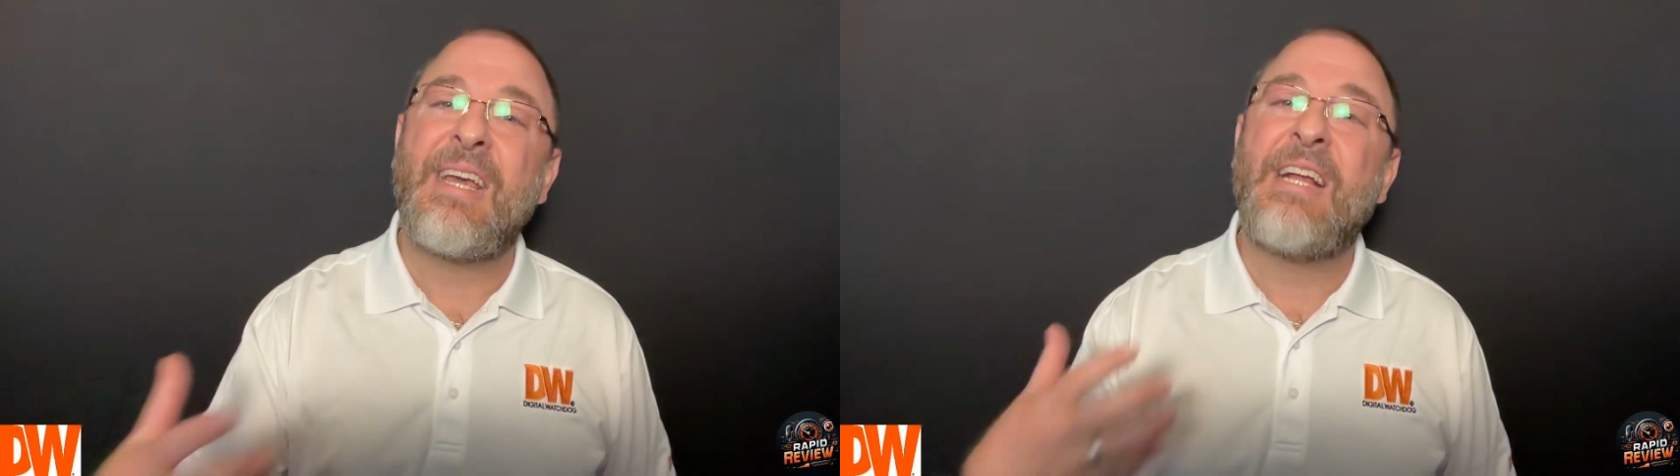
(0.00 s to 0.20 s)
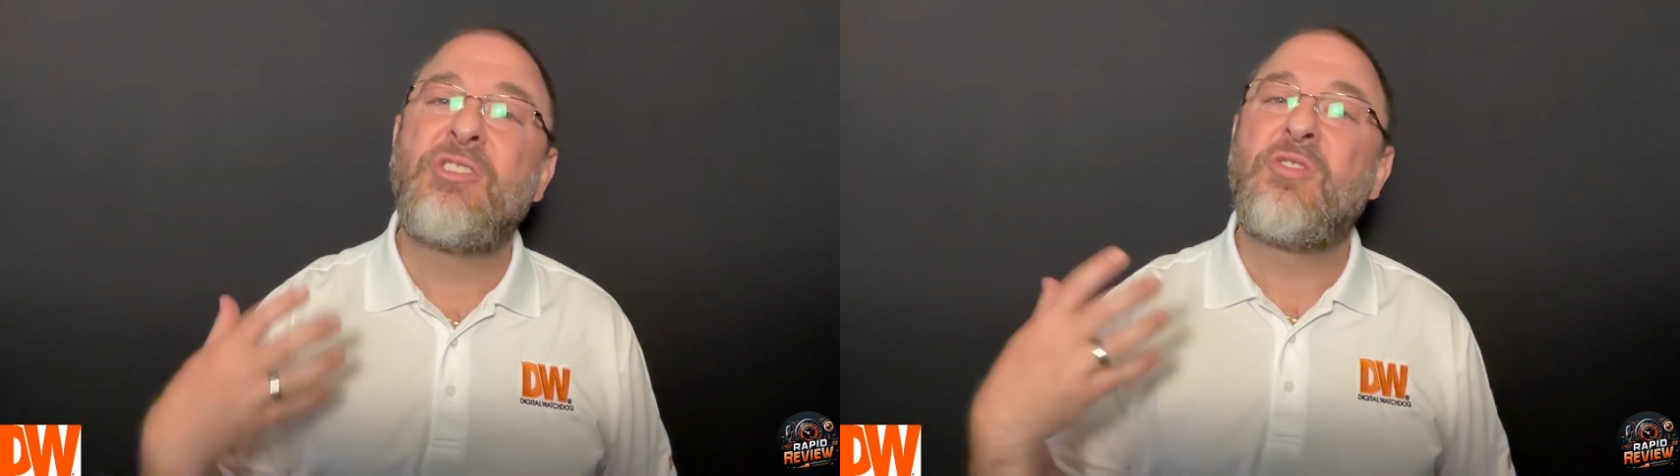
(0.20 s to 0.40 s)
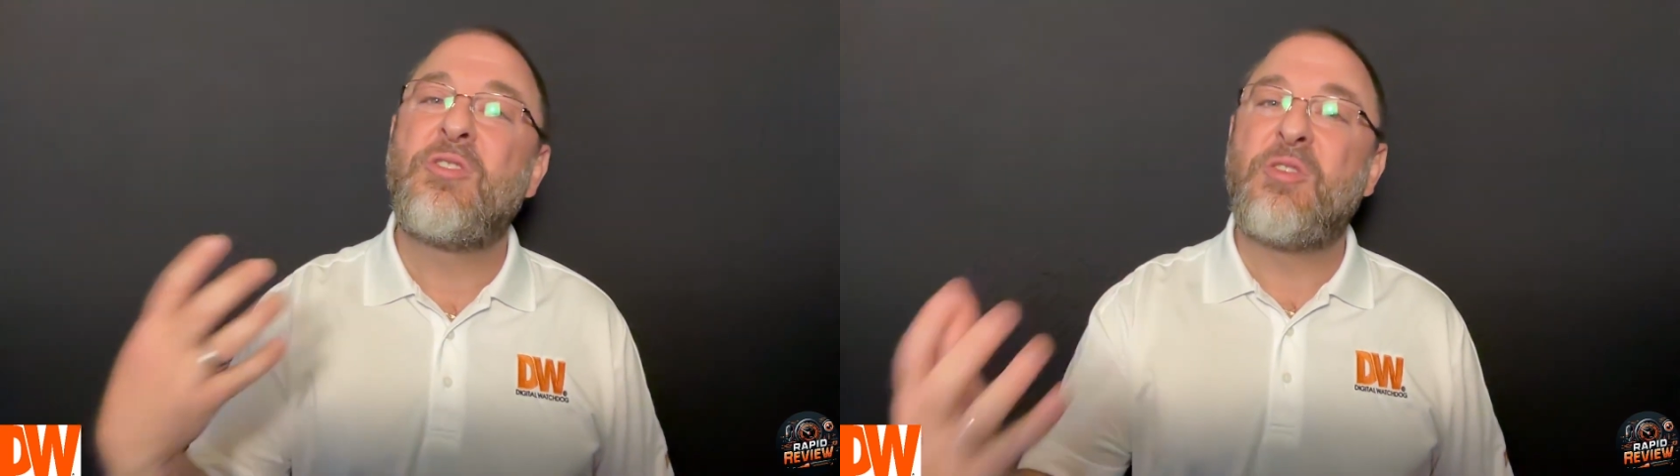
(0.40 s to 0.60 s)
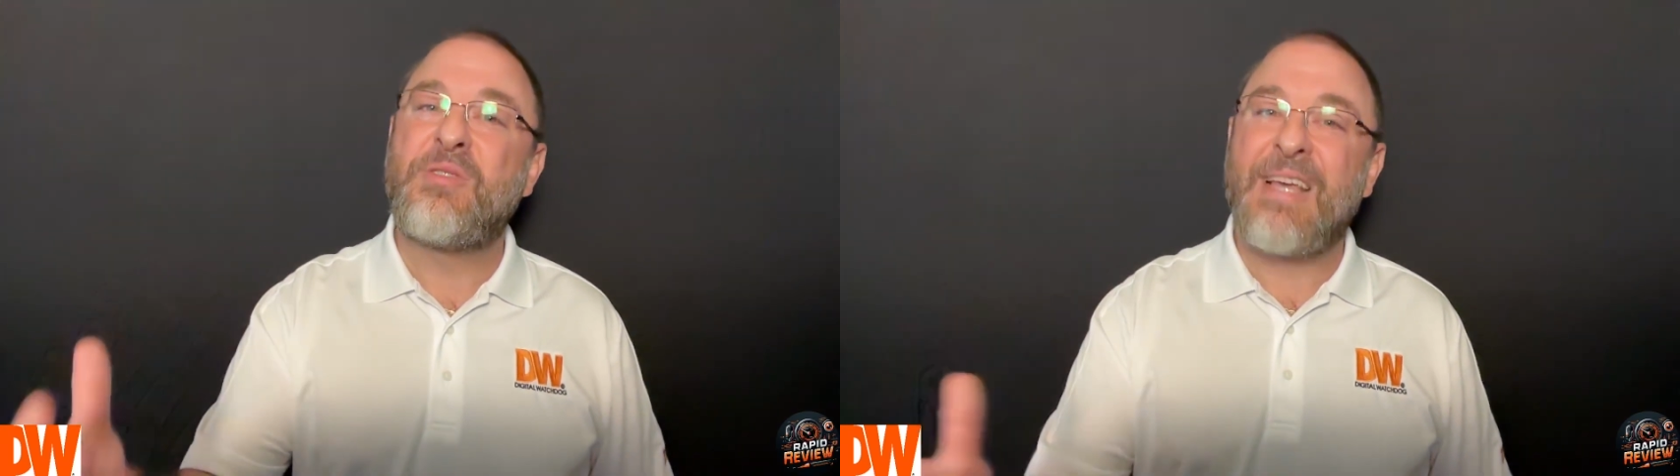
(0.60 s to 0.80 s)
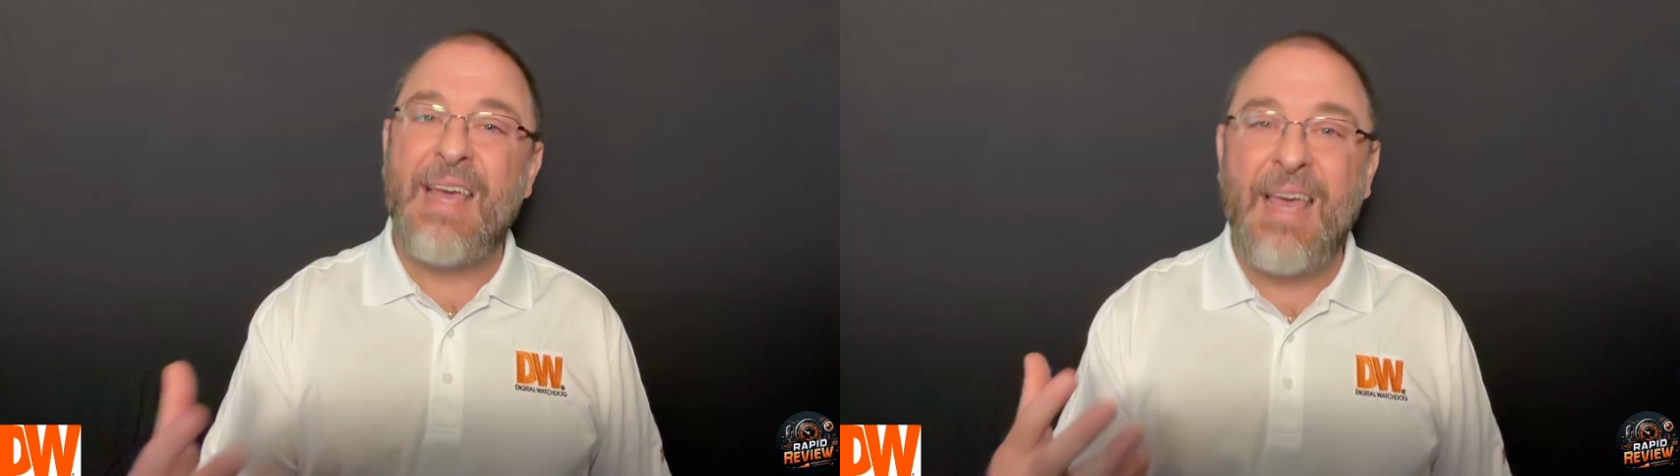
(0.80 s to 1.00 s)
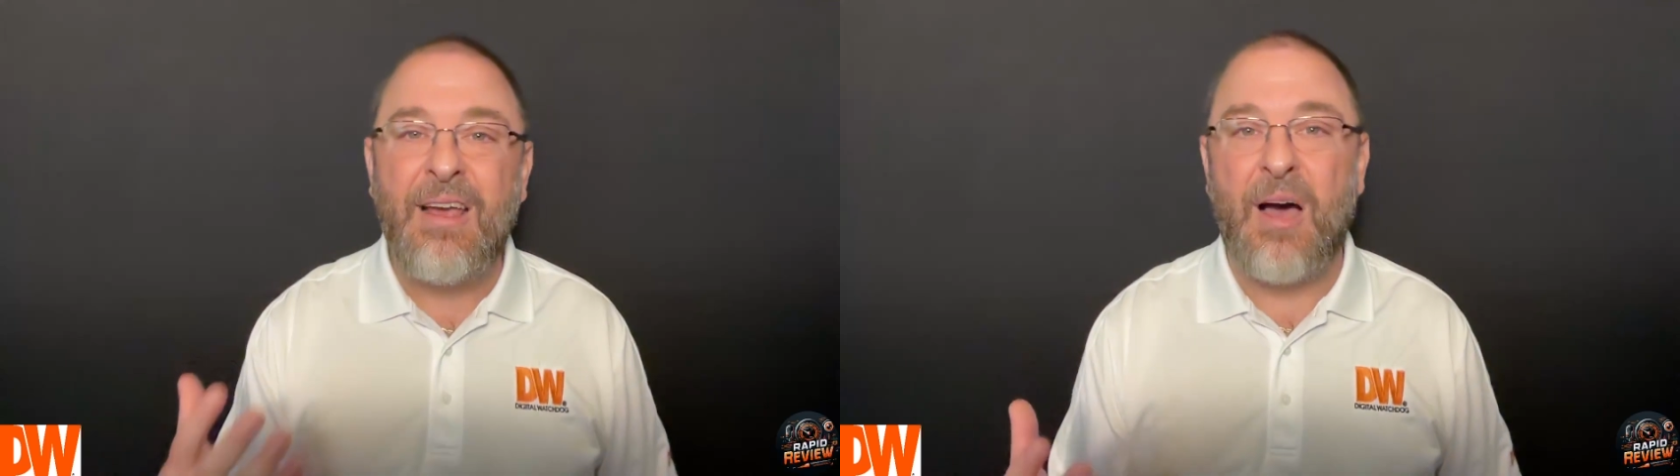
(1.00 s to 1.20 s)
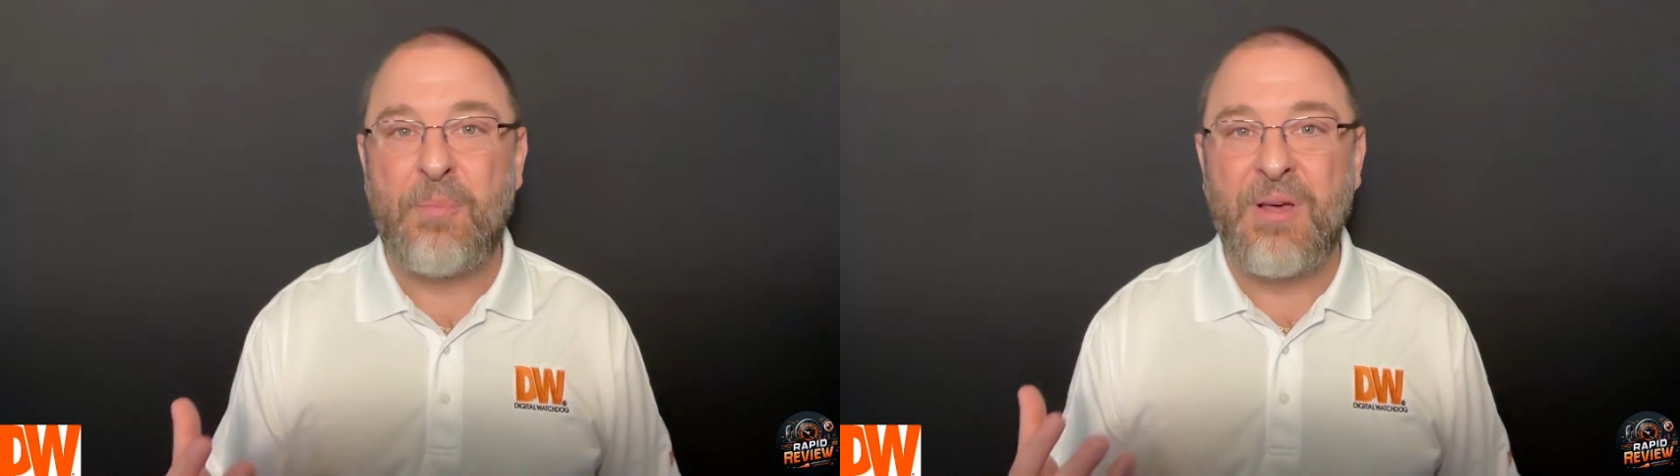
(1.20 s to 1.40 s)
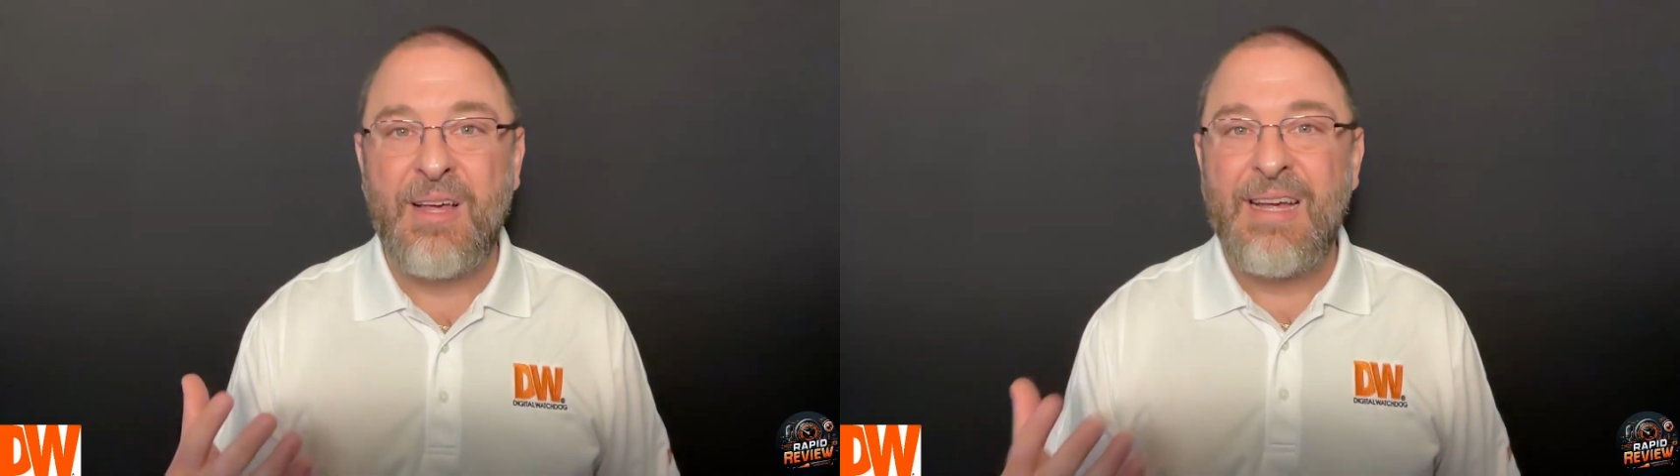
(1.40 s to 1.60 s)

introduce a hiccup